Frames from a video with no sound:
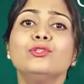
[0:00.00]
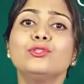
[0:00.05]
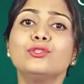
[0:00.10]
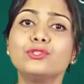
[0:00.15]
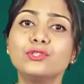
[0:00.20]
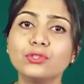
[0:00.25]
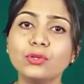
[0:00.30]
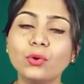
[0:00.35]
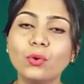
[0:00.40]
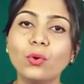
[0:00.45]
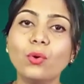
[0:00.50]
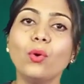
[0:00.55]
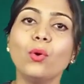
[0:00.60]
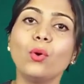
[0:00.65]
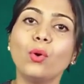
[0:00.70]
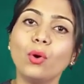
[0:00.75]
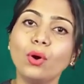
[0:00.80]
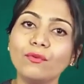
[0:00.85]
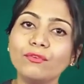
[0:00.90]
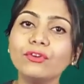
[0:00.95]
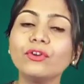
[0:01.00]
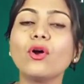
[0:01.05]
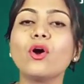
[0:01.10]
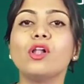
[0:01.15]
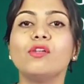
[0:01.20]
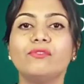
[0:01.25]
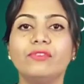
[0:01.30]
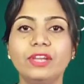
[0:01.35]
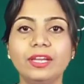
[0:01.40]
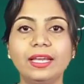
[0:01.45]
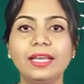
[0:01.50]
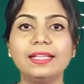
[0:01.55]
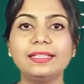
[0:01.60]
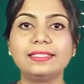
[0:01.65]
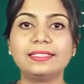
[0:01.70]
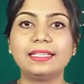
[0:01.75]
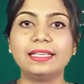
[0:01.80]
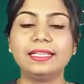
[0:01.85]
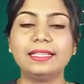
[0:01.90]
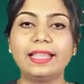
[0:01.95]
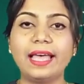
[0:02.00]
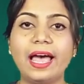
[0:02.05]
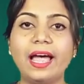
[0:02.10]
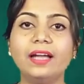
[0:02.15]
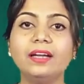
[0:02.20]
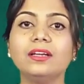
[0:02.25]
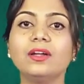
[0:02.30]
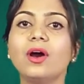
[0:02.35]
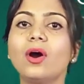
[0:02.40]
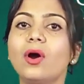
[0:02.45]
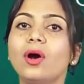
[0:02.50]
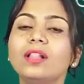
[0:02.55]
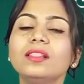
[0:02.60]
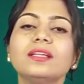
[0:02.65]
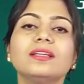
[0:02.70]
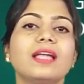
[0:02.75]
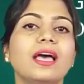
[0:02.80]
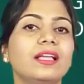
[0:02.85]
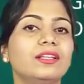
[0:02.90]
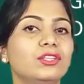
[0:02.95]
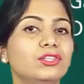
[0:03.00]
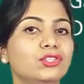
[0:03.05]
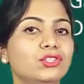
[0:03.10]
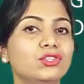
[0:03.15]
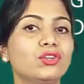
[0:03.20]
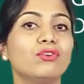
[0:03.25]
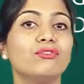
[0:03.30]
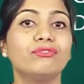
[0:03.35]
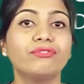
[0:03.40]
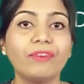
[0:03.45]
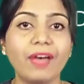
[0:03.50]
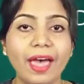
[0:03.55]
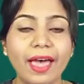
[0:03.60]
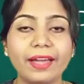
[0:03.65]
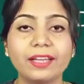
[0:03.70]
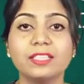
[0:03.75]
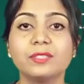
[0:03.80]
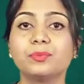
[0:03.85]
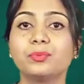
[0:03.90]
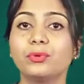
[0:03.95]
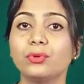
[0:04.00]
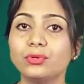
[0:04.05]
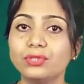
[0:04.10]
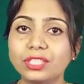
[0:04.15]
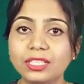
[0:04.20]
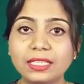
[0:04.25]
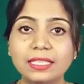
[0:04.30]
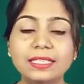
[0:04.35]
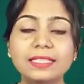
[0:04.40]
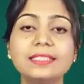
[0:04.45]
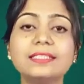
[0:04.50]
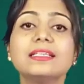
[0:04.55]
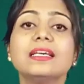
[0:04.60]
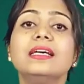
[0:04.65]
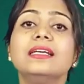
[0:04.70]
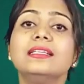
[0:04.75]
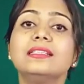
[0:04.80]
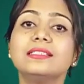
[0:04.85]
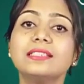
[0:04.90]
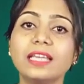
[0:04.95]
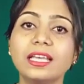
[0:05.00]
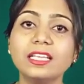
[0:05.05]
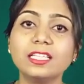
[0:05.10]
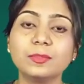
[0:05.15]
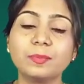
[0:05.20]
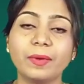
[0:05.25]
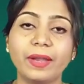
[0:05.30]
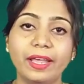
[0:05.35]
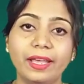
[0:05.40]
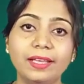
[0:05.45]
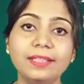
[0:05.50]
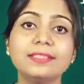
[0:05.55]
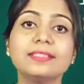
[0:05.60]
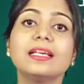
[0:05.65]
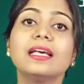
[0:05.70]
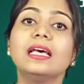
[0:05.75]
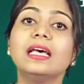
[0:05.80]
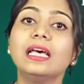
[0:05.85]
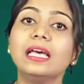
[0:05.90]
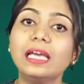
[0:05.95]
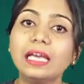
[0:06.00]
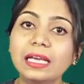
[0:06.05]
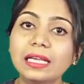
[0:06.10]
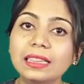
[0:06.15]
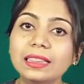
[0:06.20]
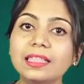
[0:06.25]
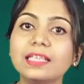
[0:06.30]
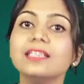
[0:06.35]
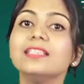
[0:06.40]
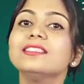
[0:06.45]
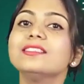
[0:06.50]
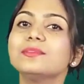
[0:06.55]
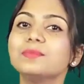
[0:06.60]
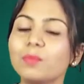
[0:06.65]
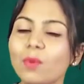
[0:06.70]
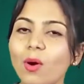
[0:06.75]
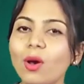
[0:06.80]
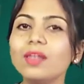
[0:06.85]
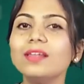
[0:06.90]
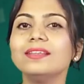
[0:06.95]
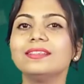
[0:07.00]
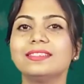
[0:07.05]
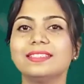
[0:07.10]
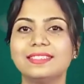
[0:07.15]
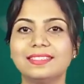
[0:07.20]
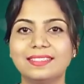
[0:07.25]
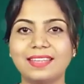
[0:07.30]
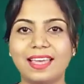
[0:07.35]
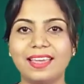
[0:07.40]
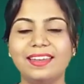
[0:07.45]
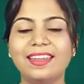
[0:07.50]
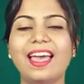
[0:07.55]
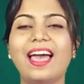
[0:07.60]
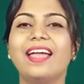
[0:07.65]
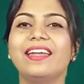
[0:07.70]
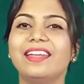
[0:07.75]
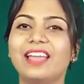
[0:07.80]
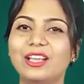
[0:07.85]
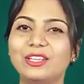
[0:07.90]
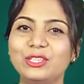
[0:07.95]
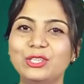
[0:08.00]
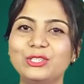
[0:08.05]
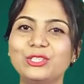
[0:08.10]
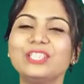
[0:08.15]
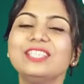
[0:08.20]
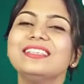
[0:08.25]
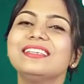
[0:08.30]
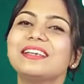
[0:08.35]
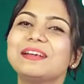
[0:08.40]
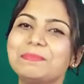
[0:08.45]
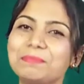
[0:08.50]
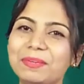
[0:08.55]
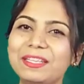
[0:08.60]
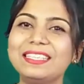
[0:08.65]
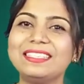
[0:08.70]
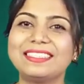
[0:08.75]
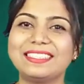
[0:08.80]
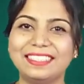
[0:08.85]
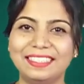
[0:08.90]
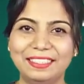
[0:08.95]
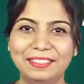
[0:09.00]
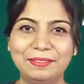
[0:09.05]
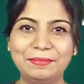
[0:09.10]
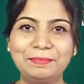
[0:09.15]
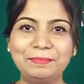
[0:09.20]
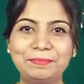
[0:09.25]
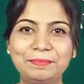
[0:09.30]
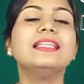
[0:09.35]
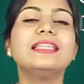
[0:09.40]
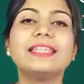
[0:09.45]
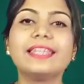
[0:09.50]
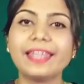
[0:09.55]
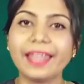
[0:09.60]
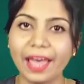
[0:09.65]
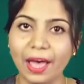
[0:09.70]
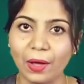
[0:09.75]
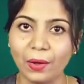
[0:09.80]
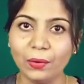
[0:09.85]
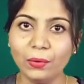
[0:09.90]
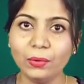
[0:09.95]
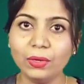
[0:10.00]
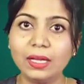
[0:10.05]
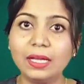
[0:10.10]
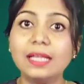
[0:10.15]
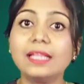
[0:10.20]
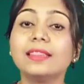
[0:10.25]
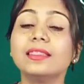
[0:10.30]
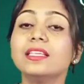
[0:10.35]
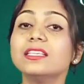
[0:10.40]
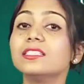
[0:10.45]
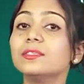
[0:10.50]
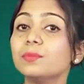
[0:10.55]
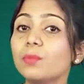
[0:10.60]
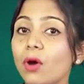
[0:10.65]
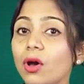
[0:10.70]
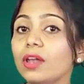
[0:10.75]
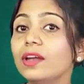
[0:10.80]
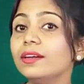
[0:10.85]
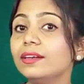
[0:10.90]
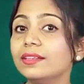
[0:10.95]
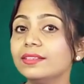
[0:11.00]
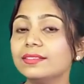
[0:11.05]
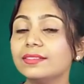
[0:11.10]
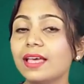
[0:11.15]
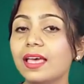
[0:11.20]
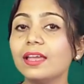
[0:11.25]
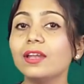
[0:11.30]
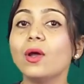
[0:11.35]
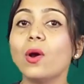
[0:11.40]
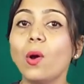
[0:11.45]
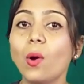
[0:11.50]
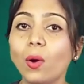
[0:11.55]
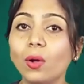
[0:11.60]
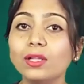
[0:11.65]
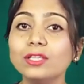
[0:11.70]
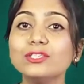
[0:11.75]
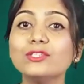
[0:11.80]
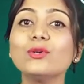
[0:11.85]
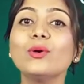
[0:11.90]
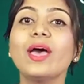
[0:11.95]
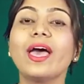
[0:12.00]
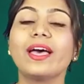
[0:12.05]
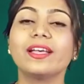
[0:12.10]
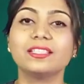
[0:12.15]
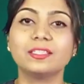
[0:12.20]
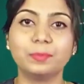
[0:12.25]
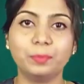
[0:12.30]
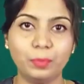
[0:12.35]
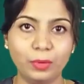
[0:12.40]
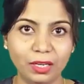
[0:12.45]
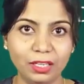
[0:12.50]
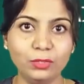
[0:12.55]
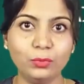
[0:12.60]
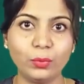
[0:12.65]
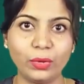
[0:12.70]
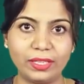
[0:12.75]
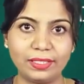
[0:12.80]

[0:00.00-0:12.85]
So overall we can say that all the digestion of fats, proteins takes place in the small intestine and digestion completes here. Now the small intestine also has blood